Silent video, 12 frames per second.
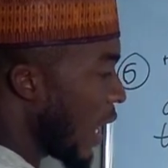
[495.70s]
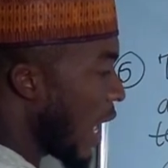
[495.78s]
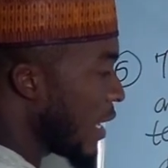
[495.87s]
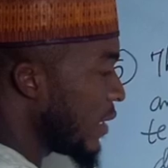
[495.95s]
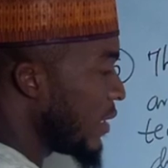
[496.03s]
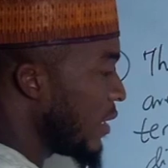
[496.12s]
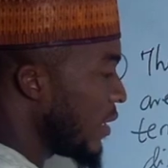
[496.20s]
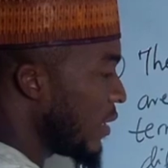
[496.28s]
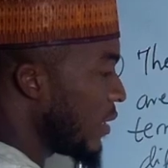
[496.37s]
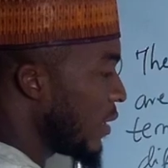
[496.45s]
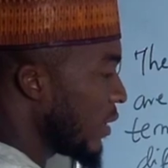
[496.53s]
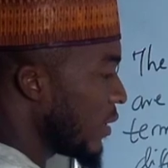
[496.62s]
and
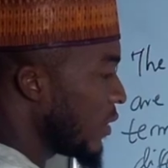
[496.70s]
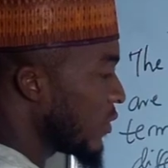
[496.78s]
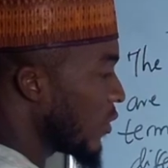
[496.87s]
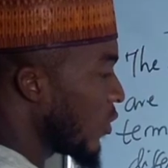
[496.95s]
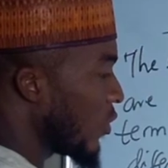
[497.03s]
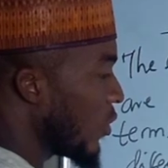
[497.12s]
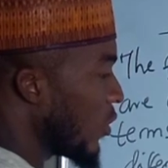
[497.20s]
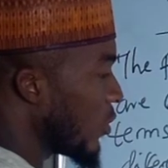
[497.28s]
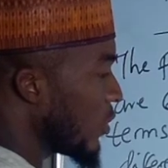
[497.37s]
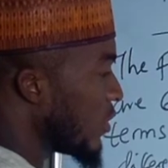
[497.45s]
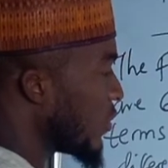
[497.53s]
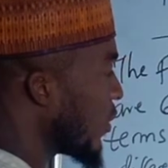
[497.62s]
D is unknown,
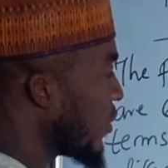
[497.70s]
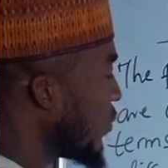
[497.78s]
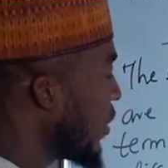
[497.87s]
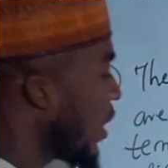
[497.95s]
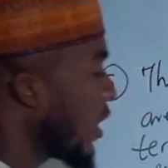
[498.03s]
is what we